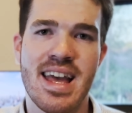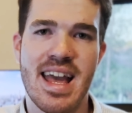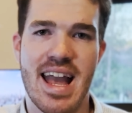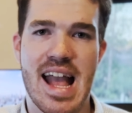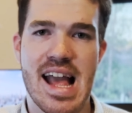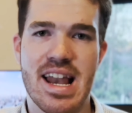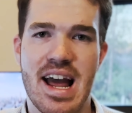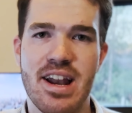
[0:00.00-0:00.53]

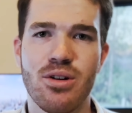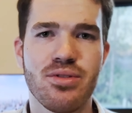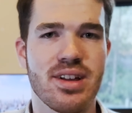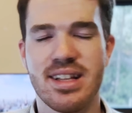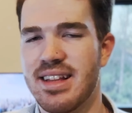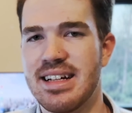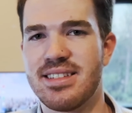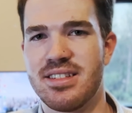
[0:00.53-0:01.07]
And I don't
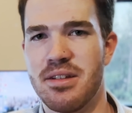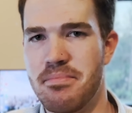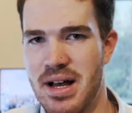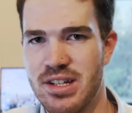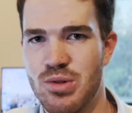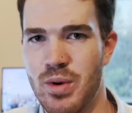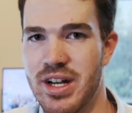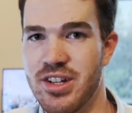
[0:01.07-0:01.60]
think that's the
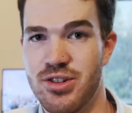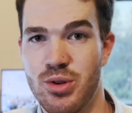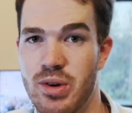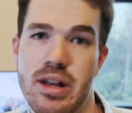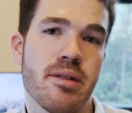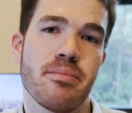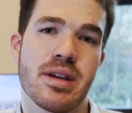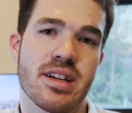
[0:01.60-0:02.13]
best way to do
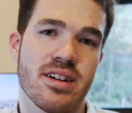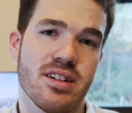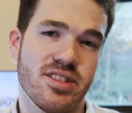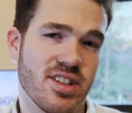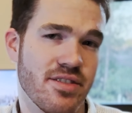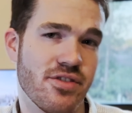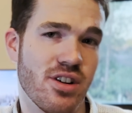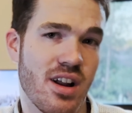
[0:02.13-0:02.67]
it
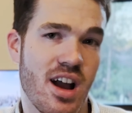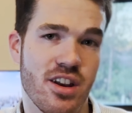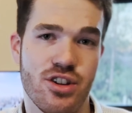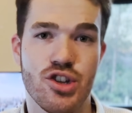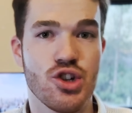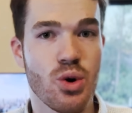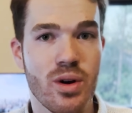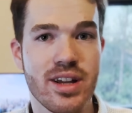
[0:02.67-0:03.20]
because if you're not
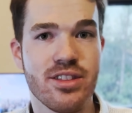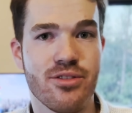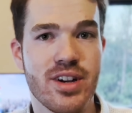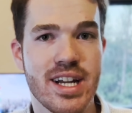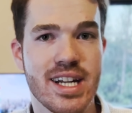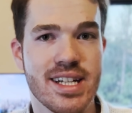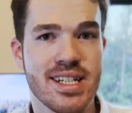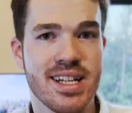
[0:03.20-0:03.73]
enjoying the
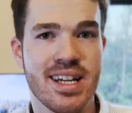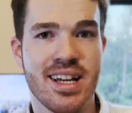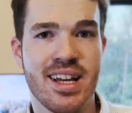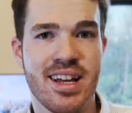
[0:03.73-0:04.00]
reading,